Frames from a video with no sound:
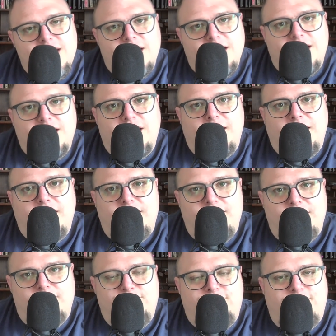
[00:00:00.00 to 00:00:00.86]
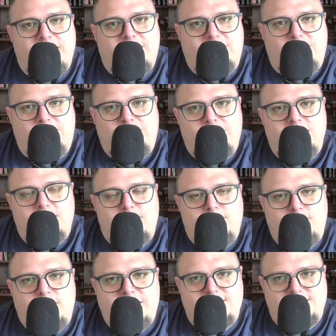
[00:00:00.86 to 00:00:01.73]
the final
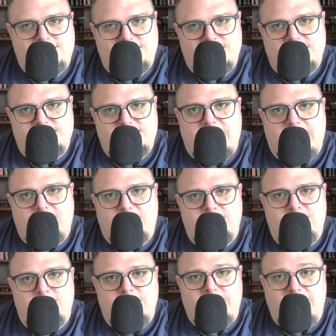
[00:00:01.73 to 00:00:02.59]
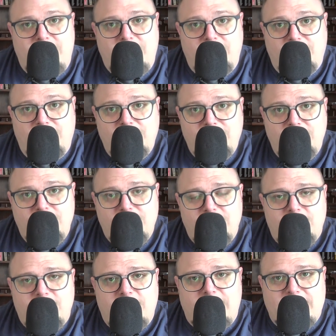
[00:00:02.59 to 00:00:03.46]
piece in this acronym, the L,
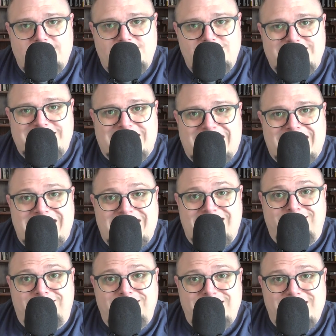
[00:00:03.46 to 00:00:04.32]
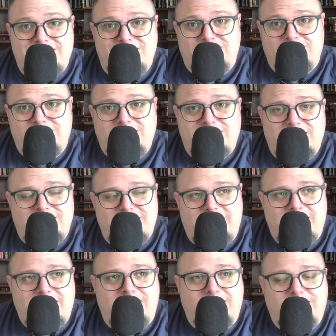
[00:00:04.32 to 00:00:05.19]
H-E-A-L, heal. The
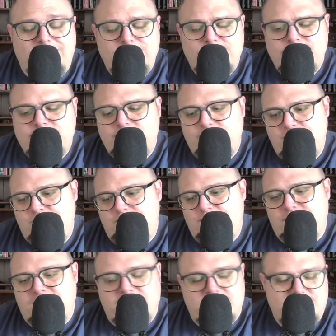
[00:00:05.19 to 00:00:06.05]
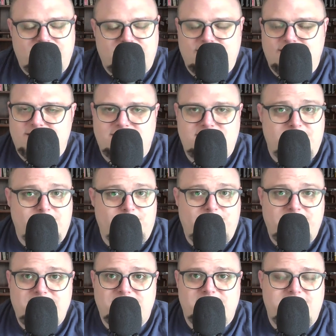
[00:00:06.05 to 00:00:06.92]
L
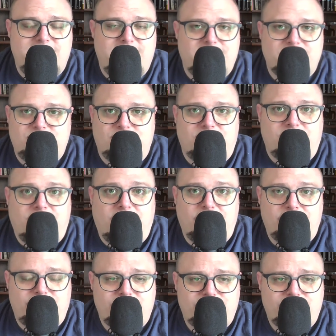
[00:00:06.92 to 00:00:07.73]
simply just stands for love.